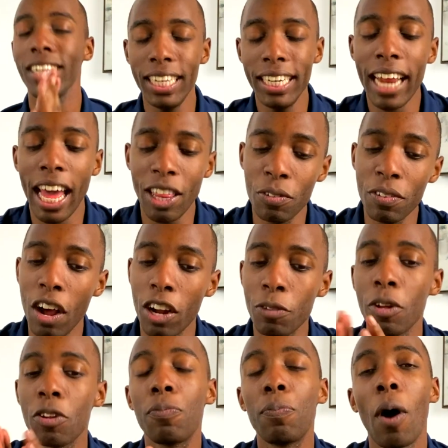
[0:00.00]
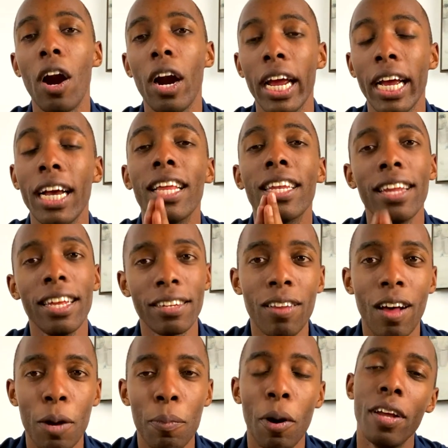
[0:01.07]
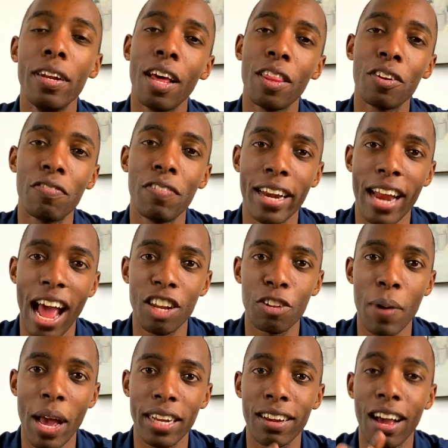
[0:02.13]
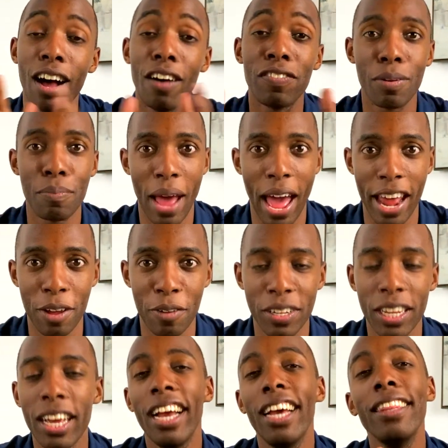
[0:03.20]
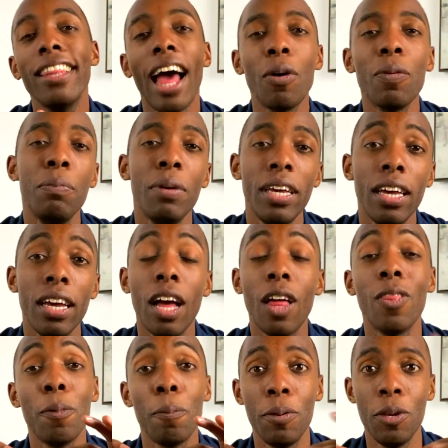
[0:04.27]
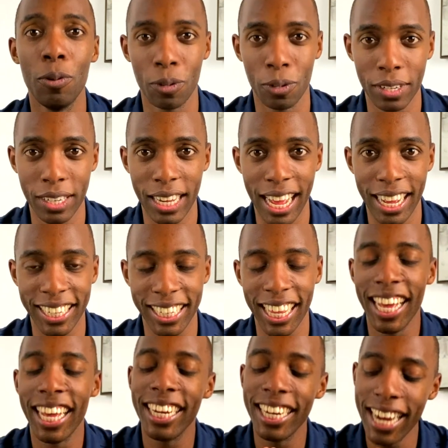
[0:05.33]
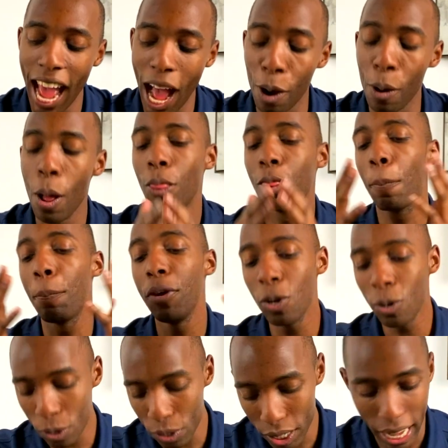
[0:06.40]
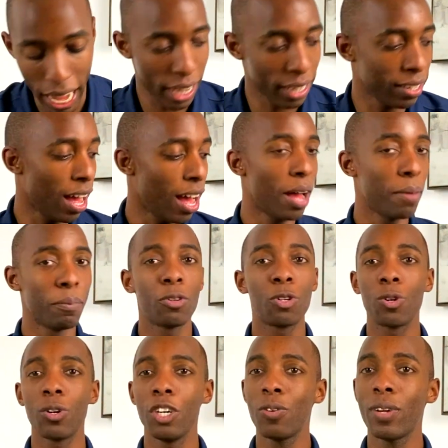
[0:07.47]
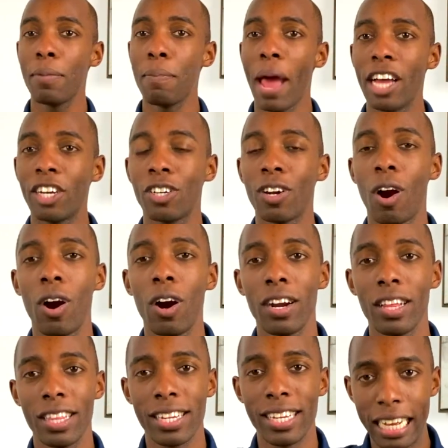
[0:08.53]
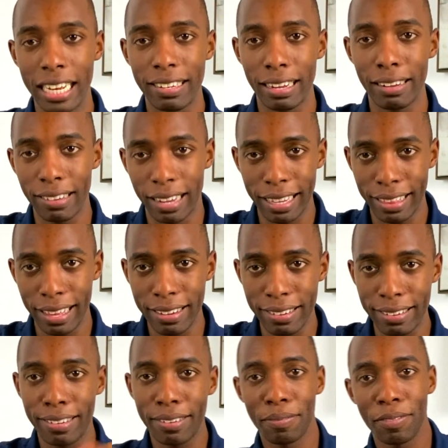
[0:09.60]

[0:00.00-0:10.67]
Now that we talked about sparring, let's talk about another fun aspect of combatives, and that would be the pugil sticks. Now, the pugil sticks, I'm sure you can imagine, are the sticks that look like this.